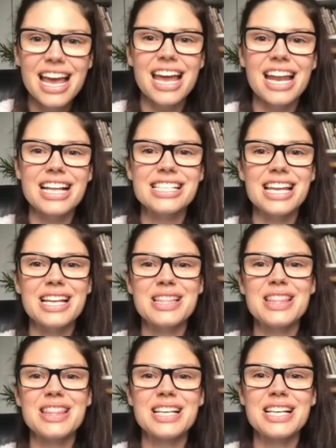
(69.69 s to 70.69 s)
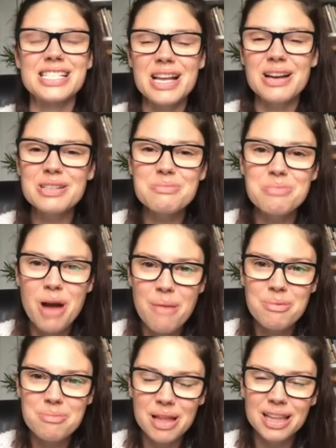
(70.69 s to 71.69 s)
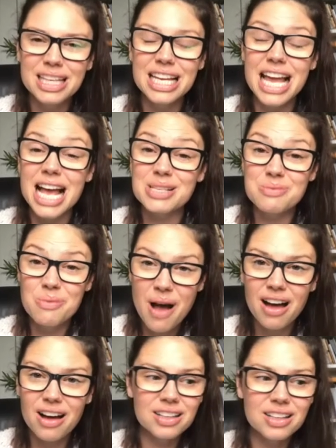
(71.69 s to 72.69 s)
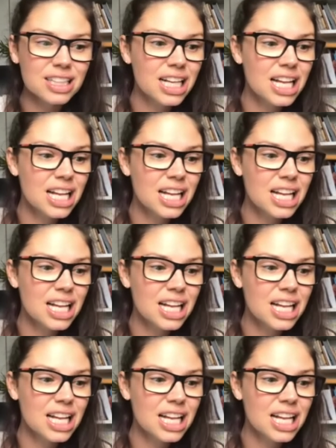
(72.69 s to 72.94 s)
And I said, because there's a probability as well